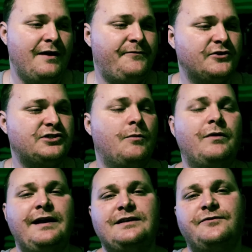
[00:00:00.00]
if you're
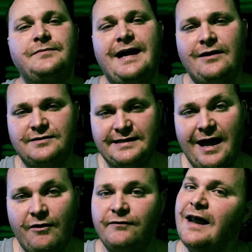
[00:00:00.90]
someone that's from down
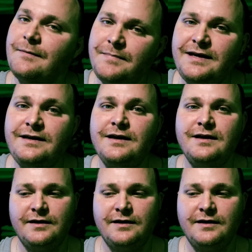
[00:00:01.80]
south like me,